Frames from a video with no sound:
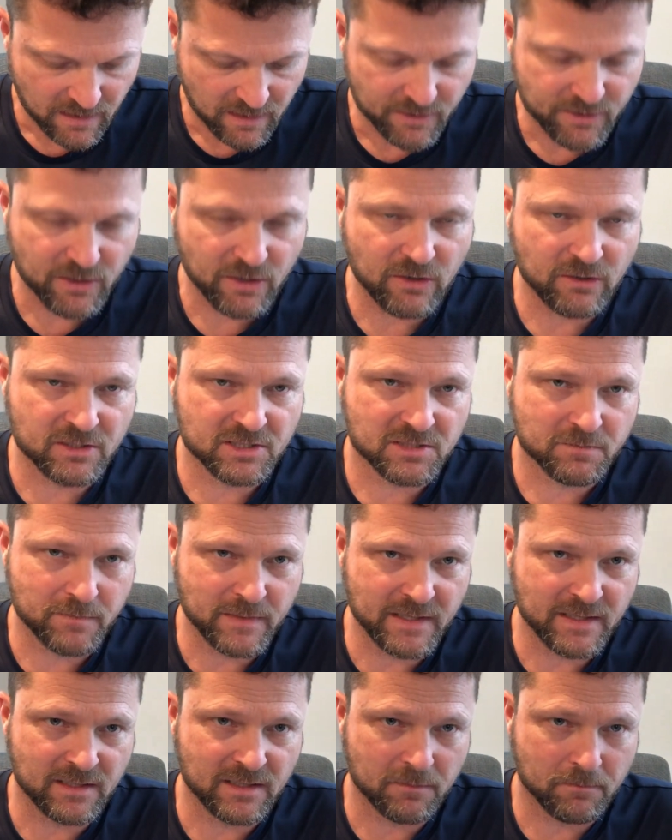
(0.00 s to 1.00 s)
you're going to
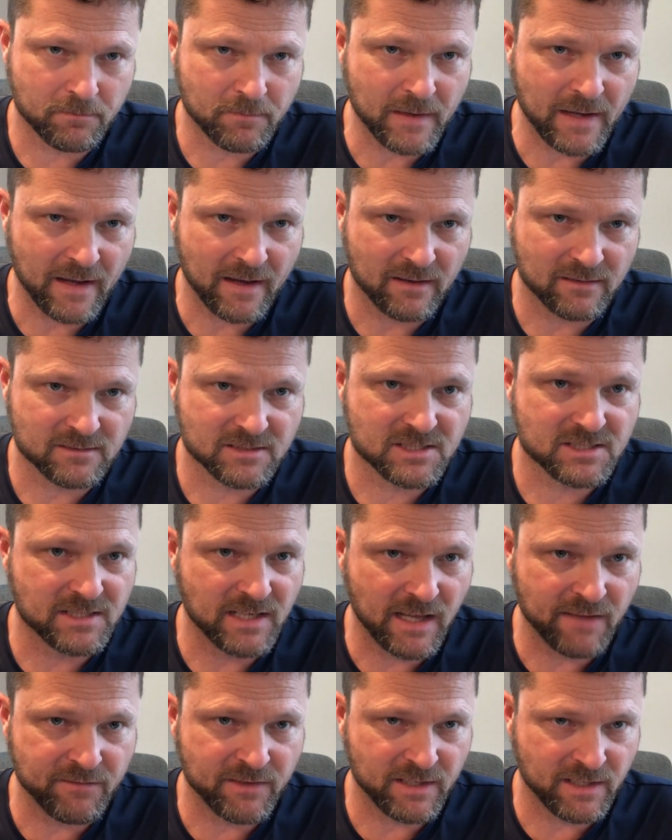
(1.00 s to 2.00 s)
spend about
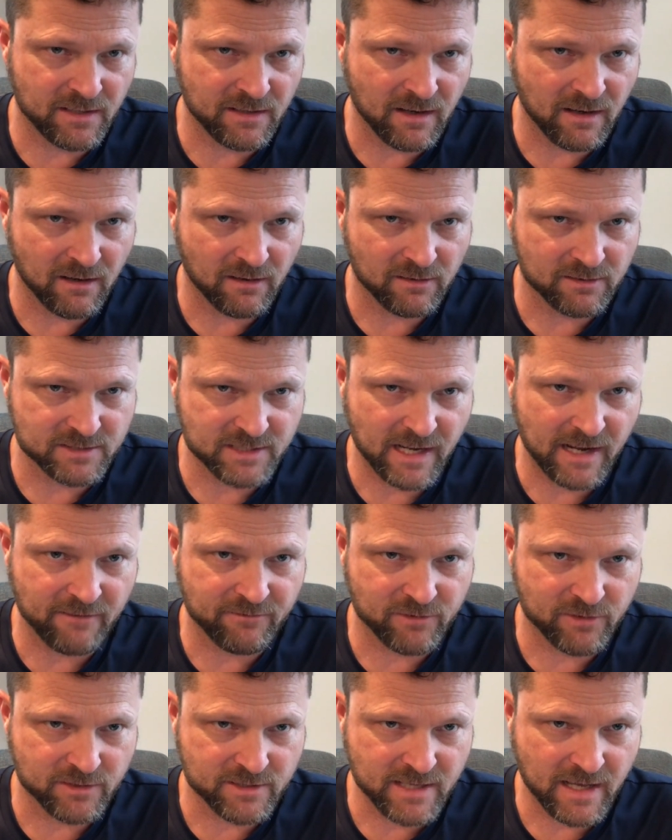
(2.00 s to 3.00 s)
$70
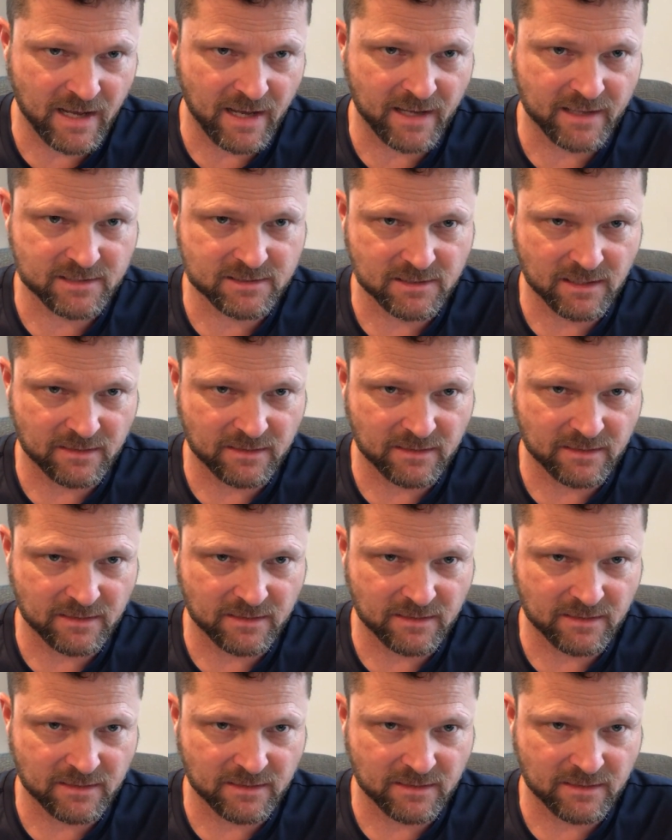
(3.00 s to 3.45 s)
after tax.